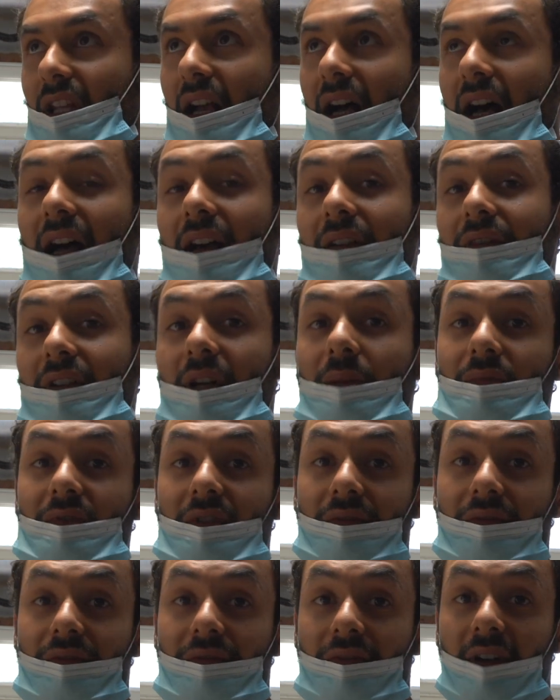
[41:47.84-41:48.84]
I've come to
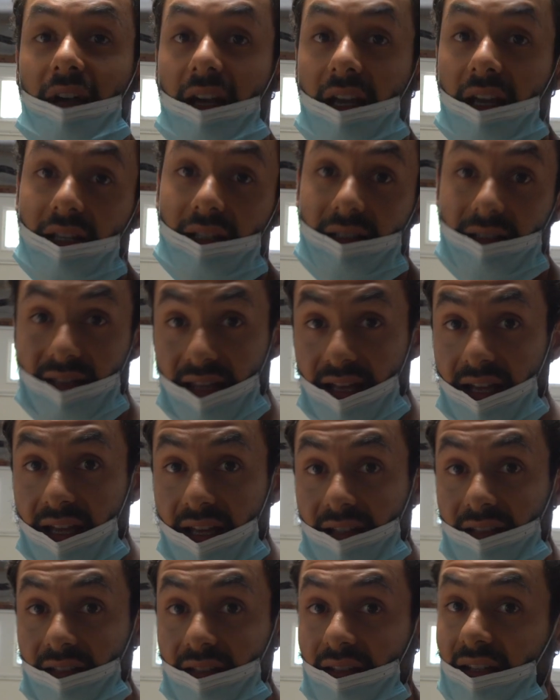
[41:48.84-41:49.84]
find
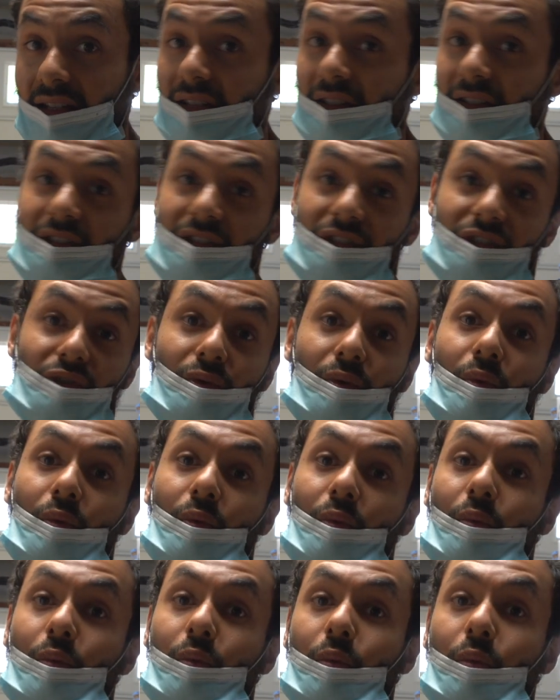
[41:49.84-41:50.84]
that there is
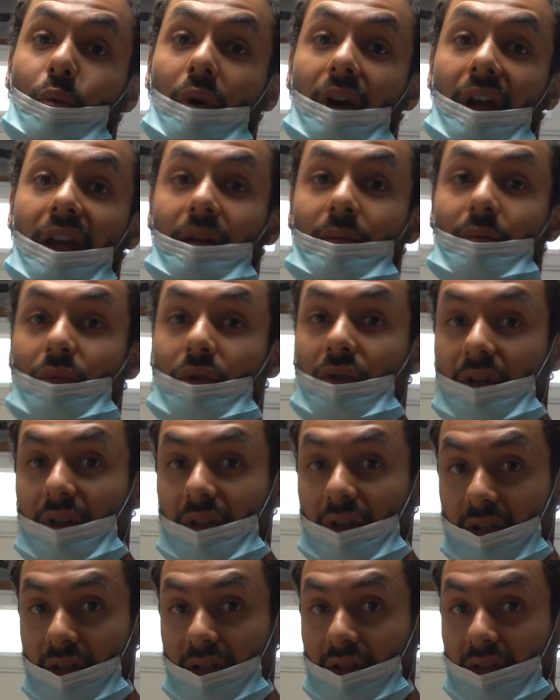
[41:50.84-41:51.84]
way more
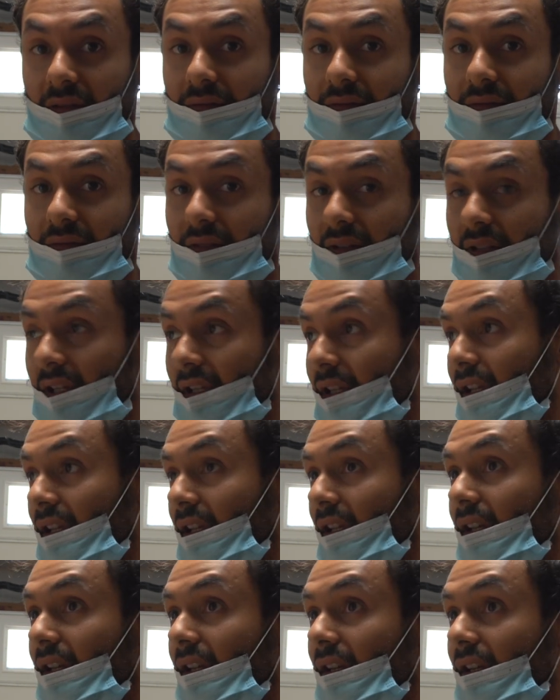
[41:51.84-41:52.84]
than enough
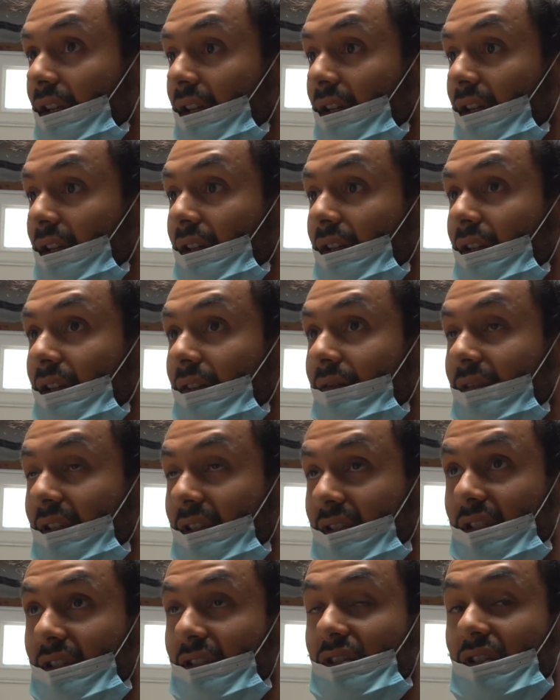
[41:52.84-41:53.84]

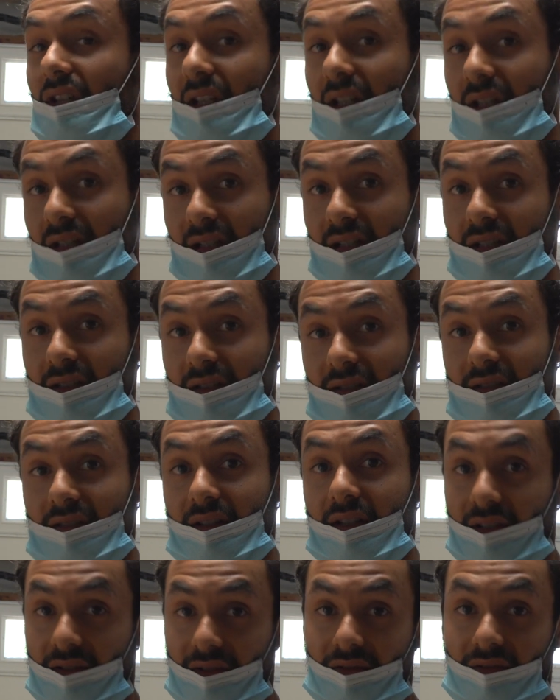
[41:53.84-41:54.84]
vintage in this
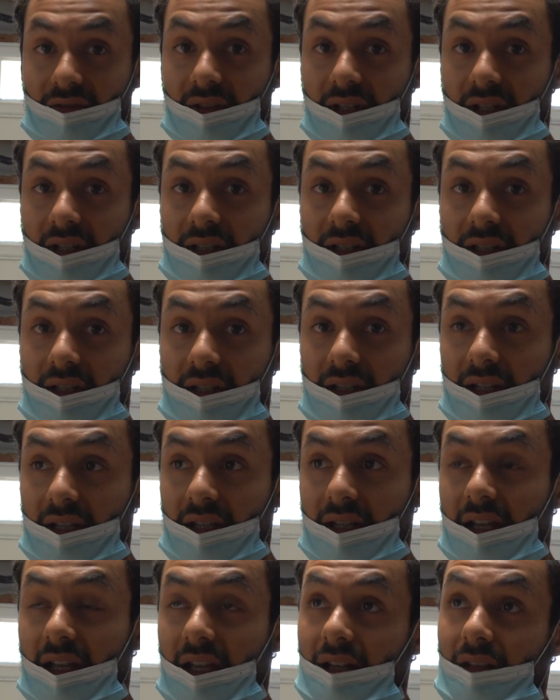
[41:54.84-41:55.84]
country,
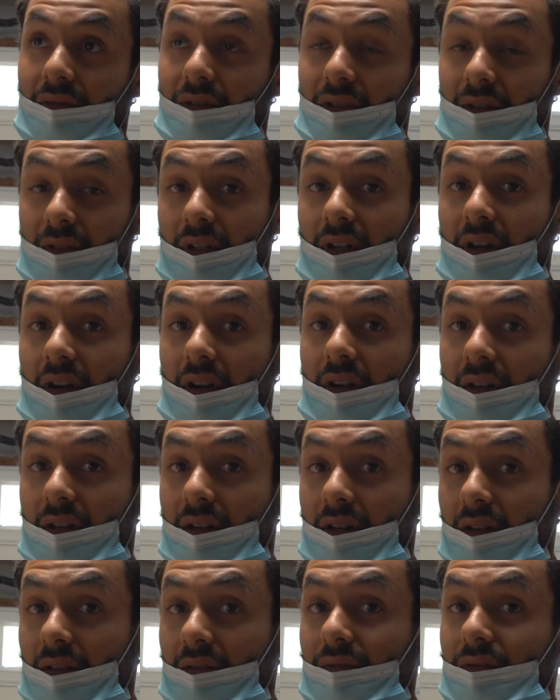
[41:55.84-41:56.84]
and if you look hard
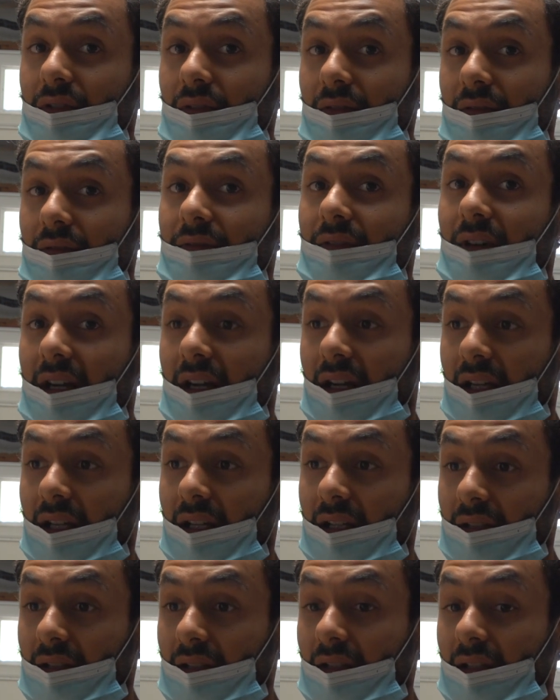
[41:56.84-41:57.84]
enough, you'll
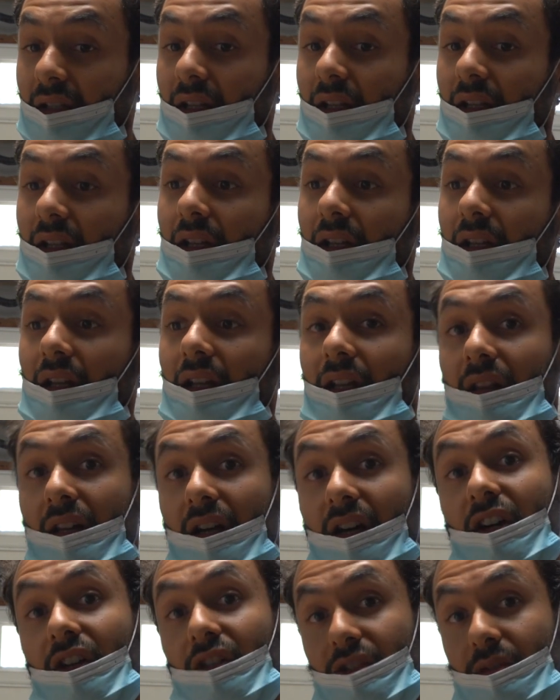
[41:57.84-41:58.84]
find the
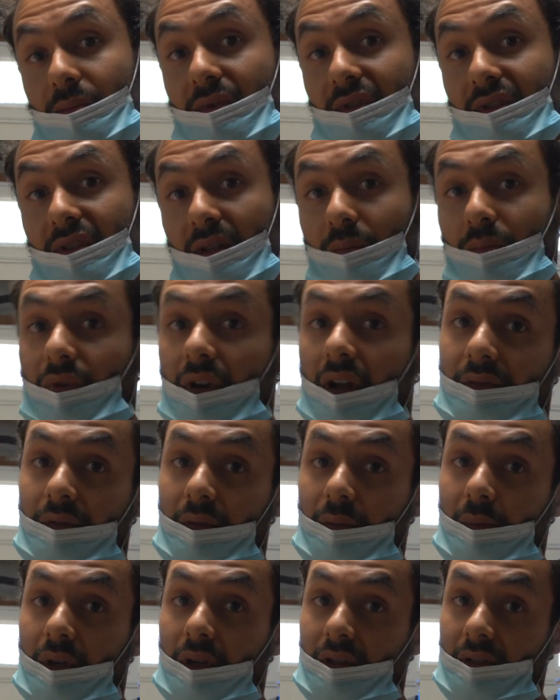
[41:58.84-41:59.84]
100%
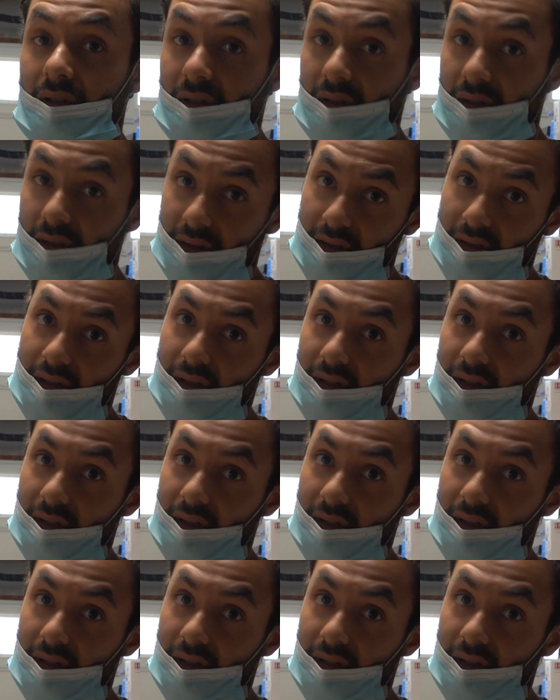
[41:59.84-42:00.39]
profit margins.